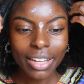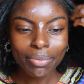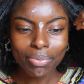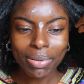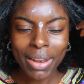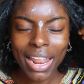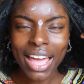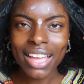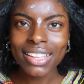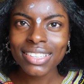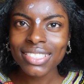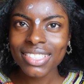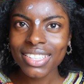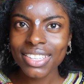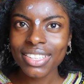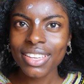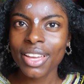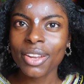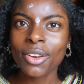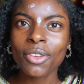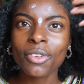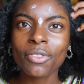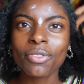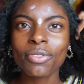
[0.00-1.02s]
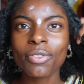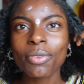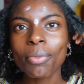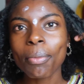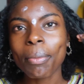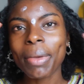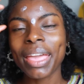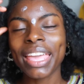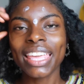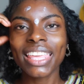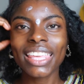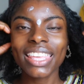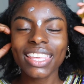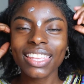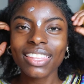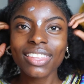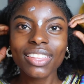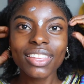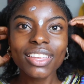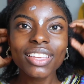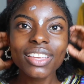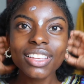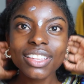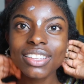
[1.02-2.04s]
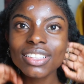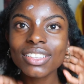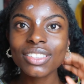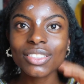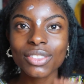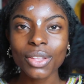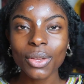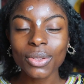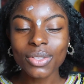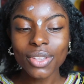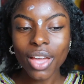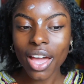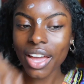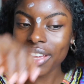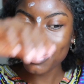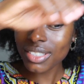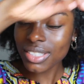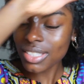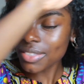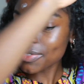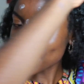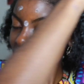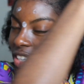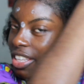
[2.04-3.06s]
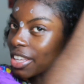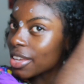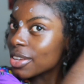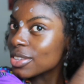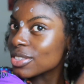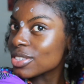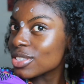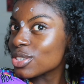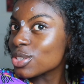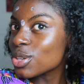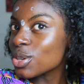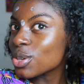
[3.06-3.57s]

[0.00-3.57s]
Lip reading: I plan to kind of make those kinds of videos